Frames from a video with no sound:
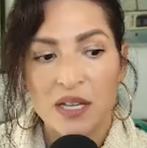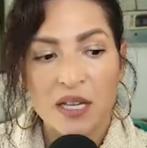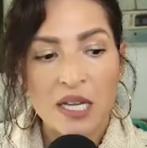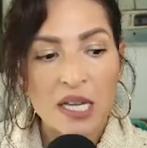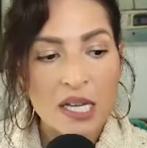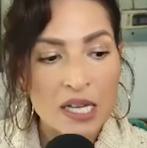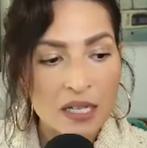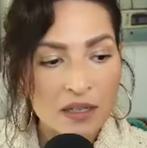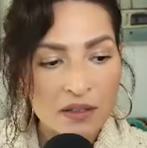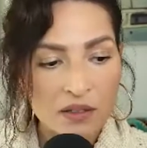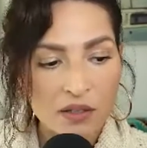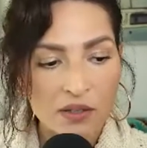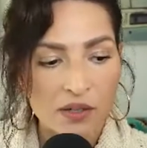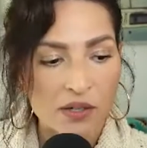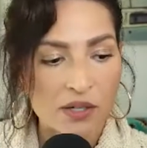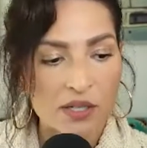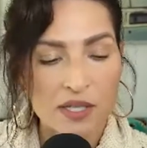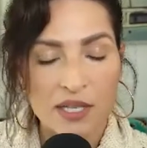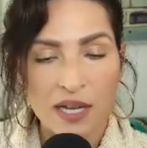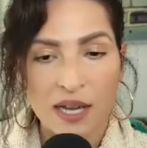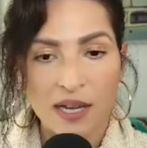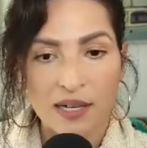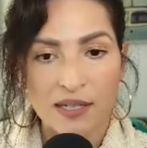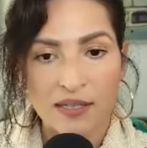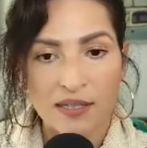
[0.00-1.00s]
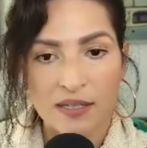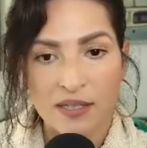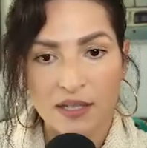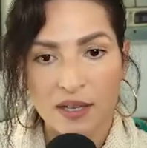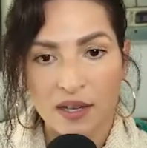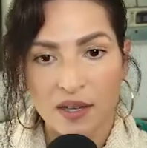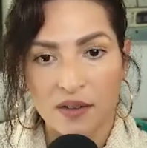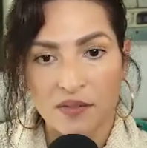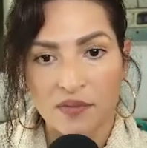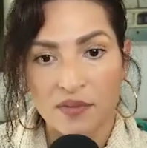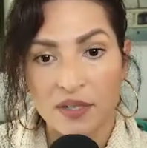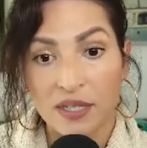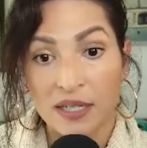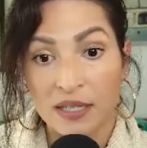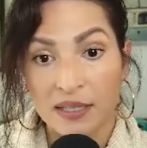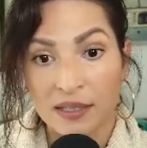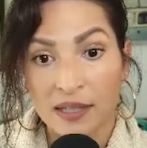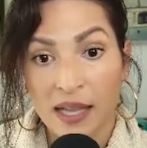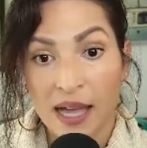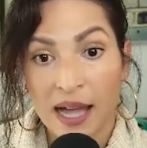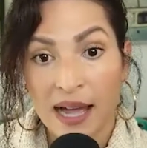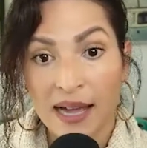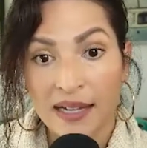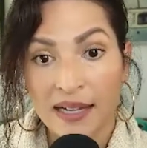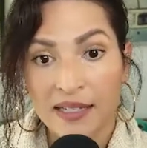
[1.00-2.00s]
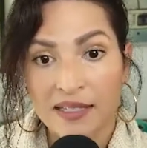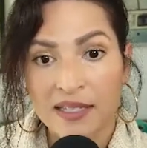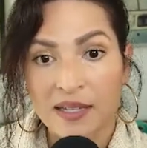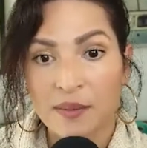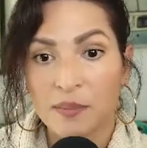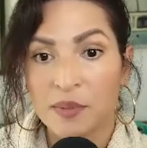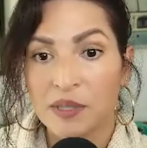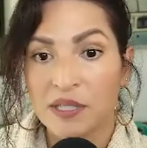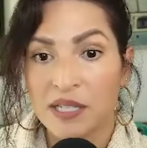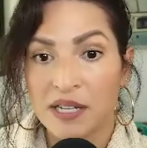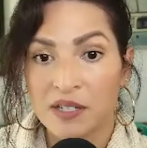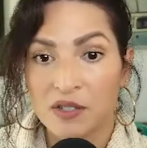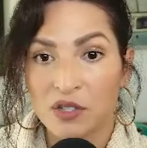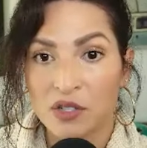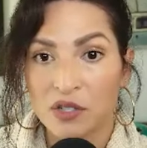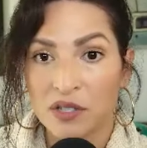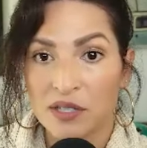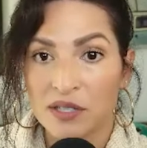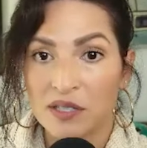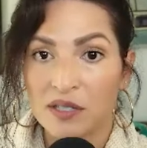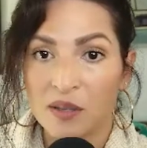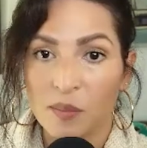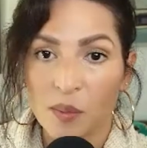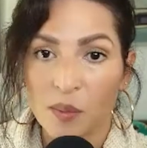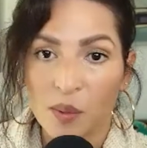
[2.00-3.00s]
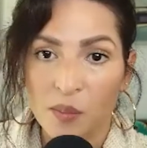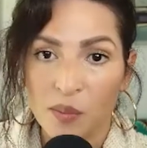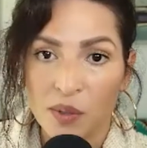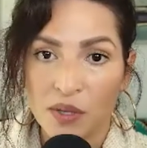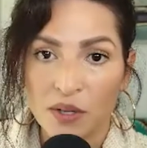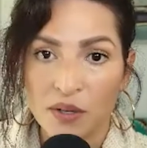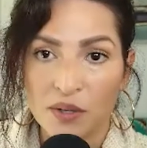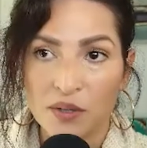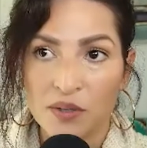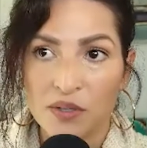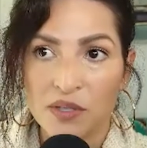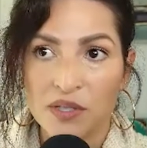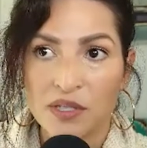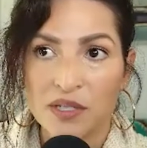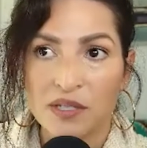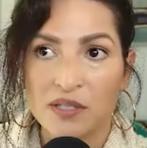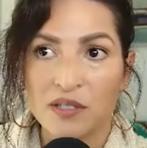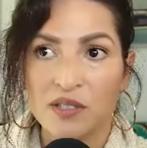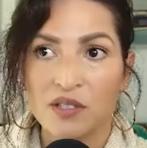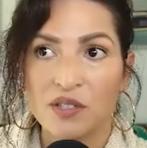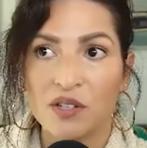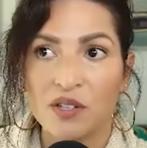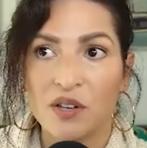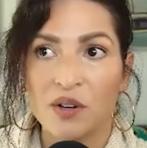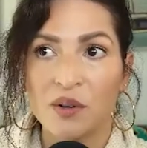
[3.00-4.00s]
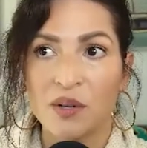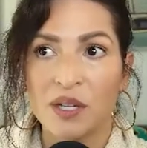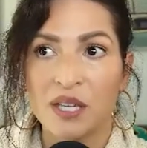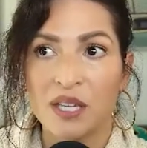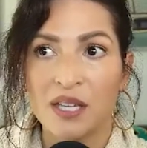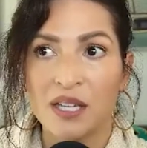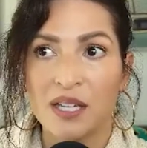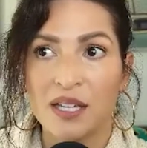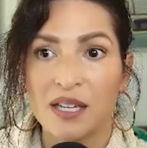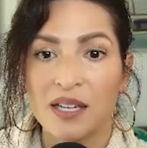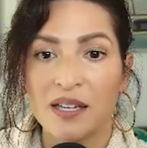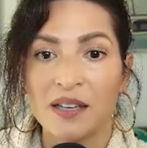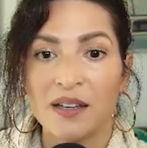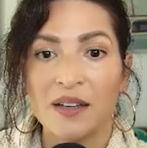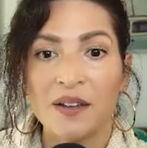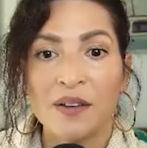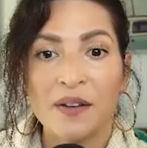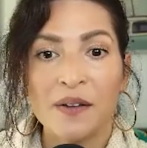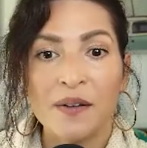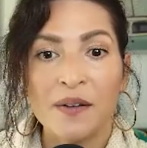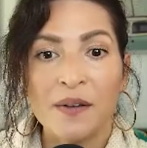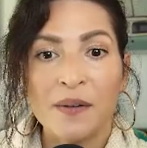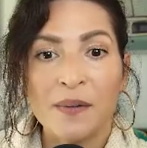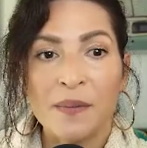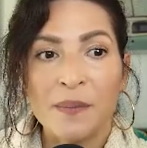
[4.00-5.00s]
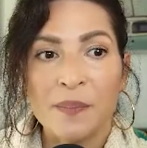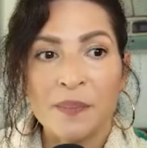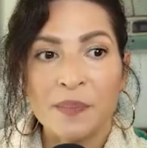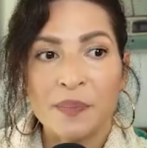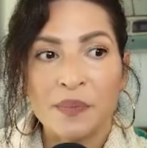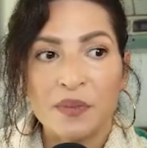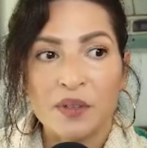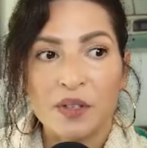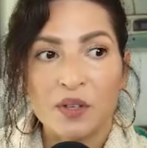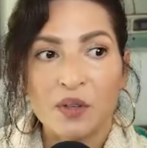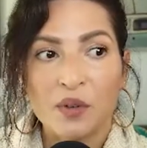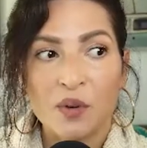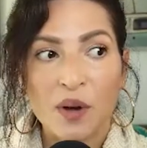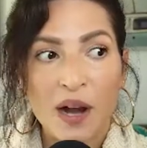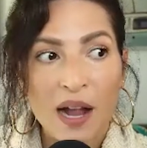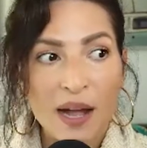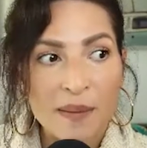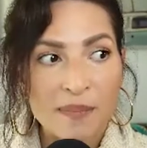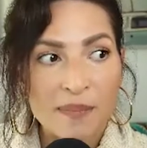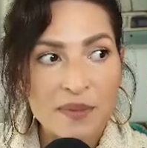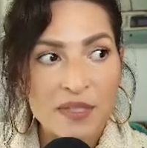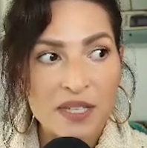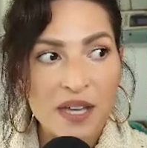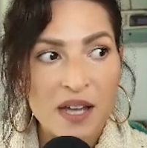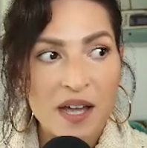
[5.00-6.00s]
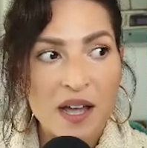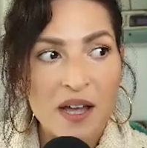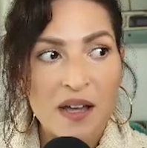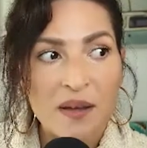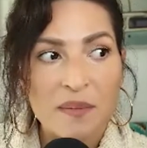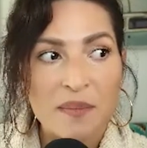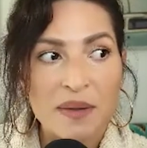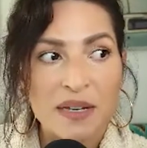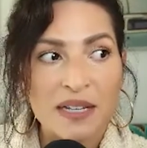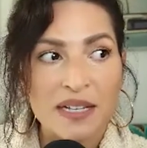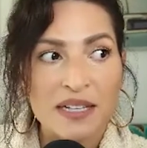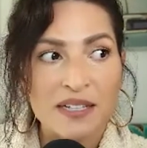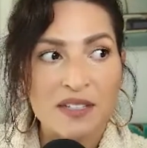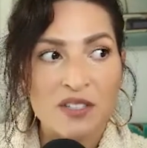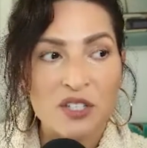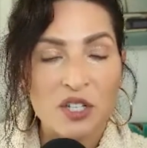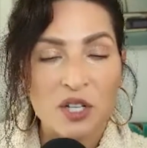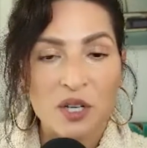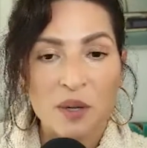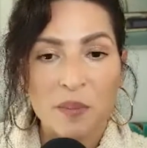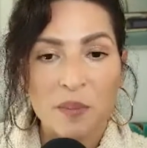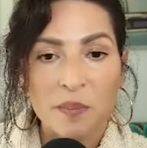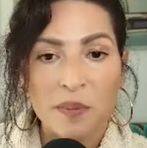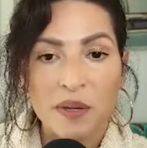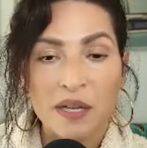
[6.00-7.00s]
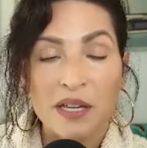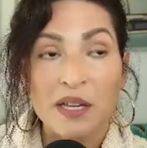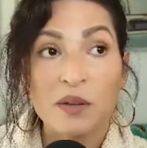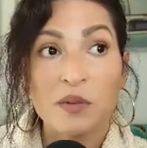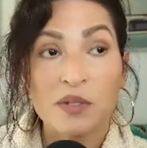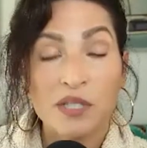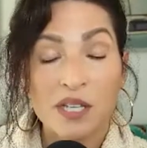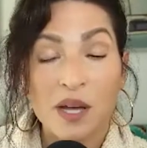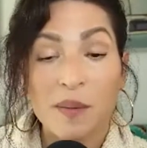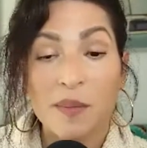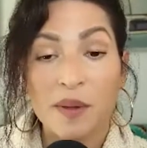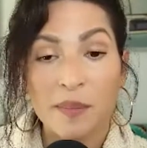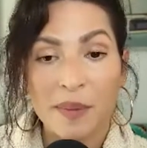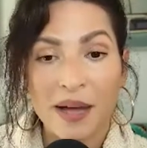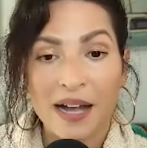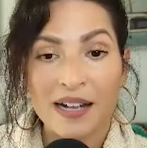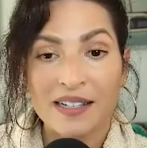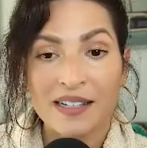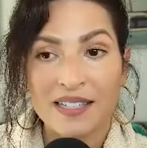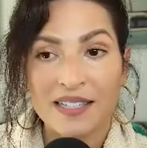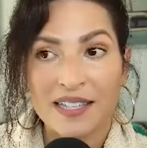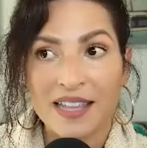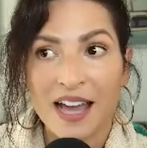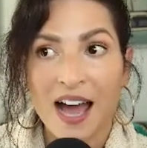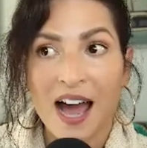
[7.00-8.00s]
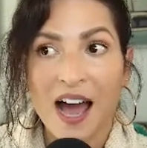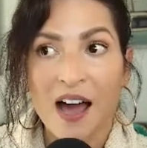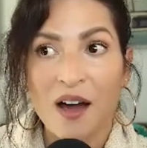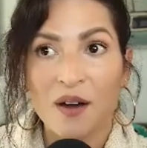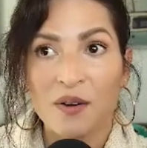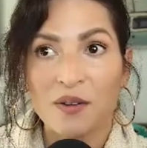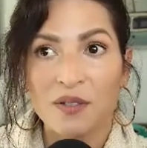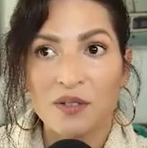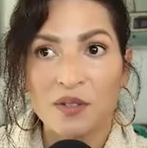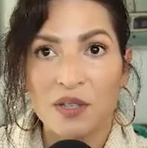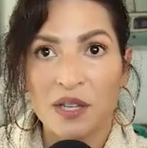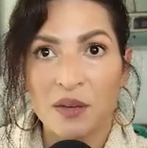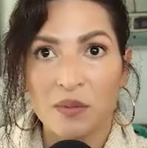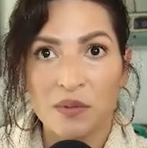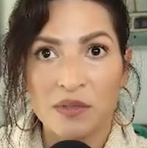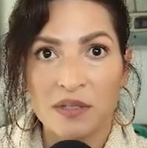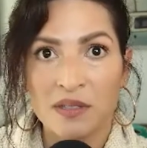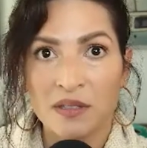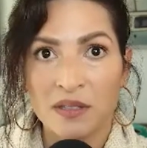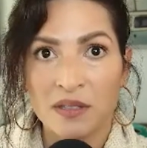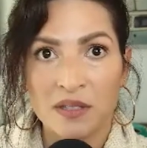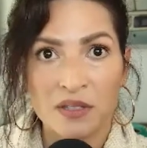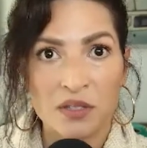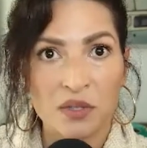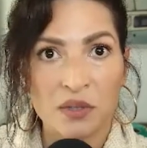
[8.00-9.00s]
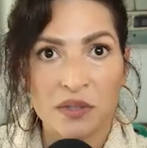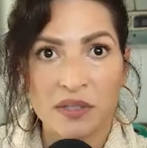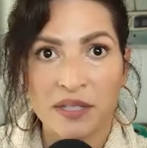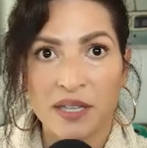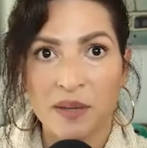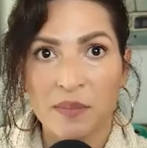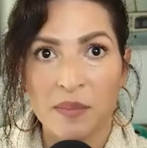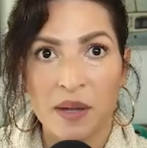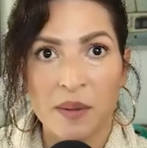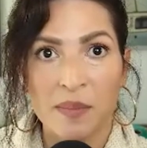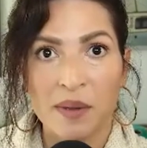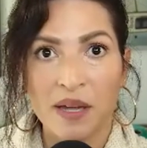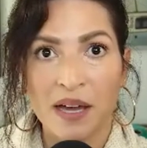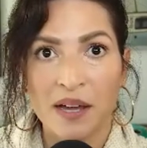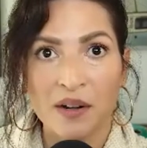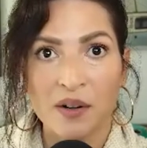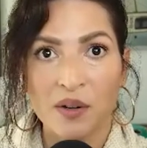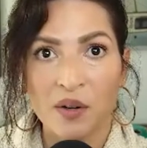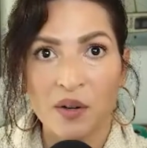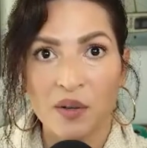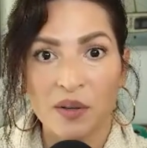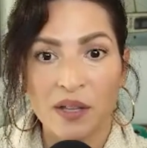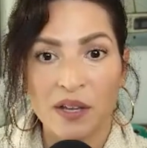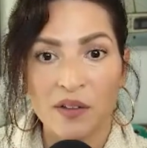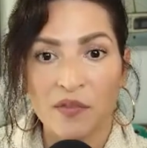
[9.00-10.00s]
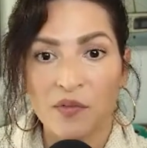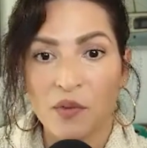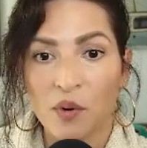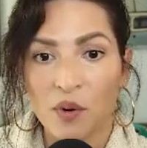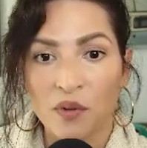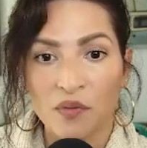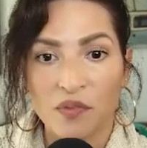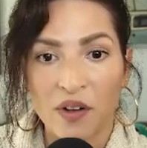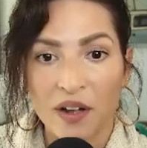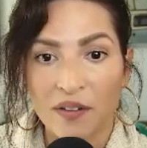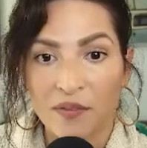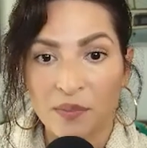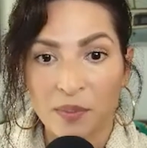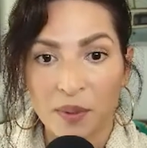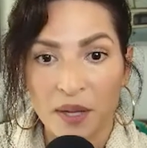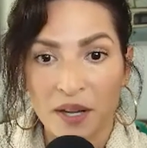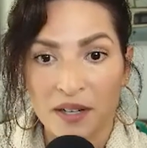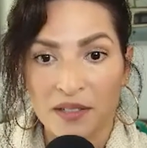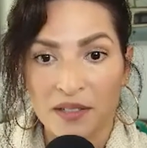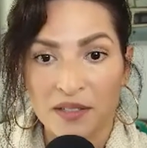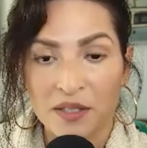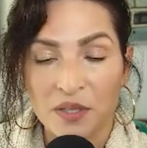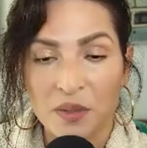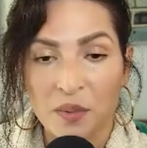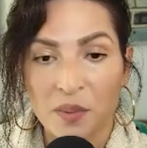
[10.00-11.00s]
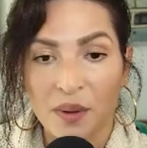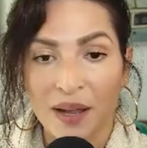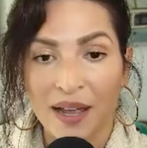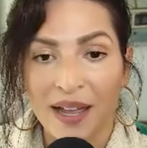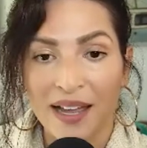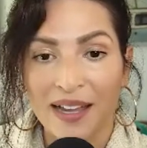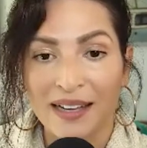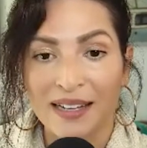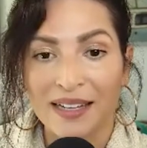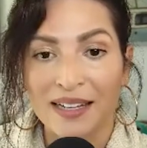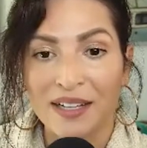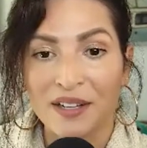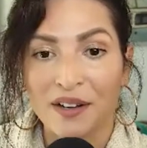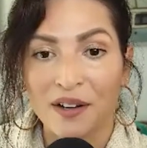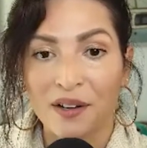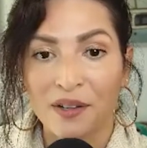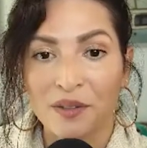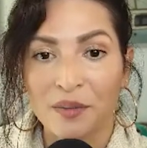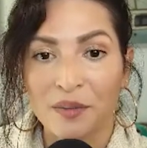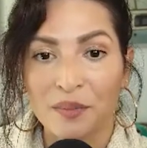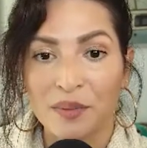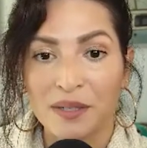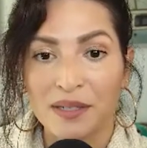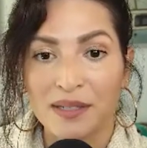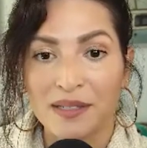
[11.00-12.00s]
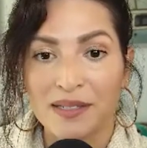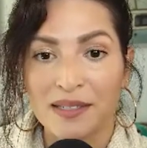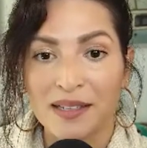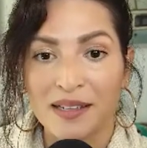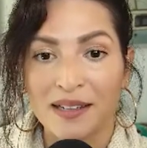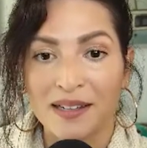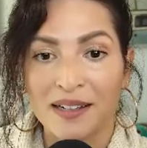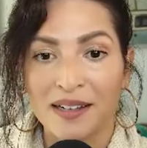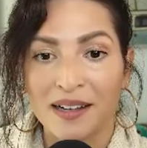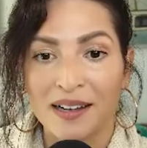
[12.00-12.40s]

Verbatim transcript: clear signs of neglect and potentially mm. some hmm. abuse and so he grabbed him and he took a he was coming back to the house he was literally maybe i don't know like four or five blocks away and he called me and he's like uh,